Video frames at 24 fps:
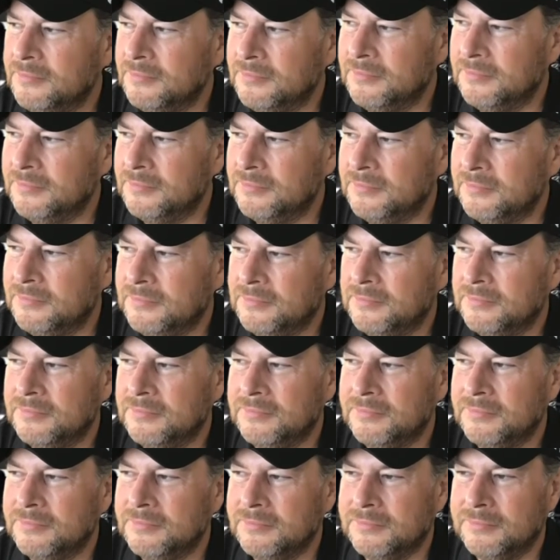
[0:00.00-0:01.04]

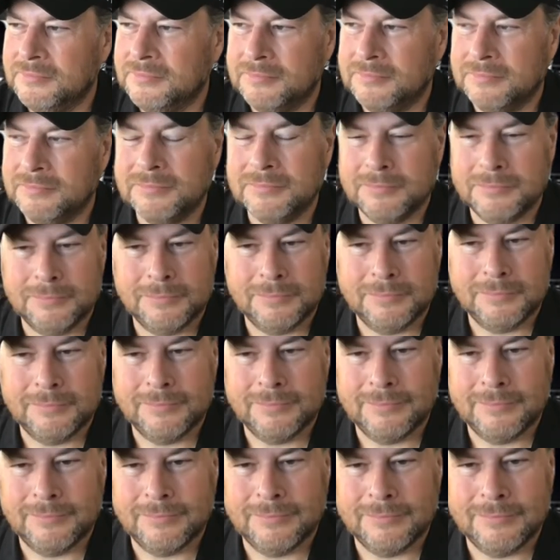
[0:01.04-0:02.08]

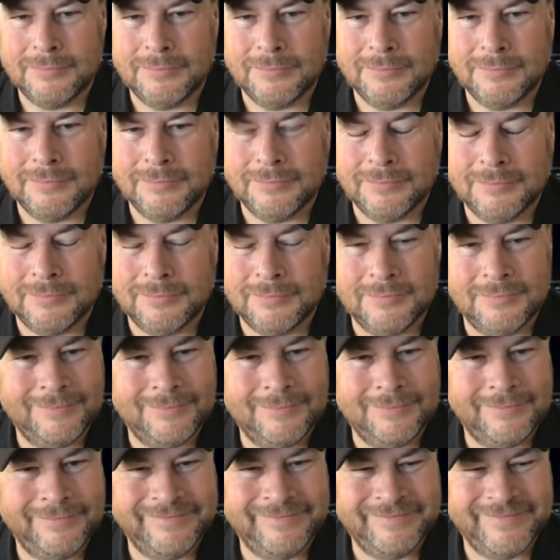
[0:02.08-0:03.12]

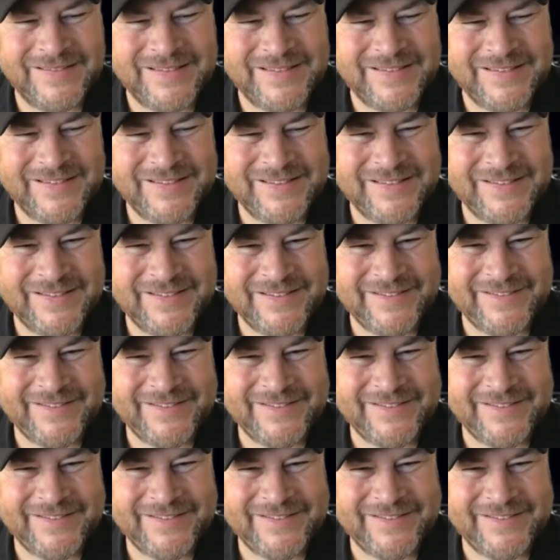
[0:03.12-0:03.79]
This person isn't speaking.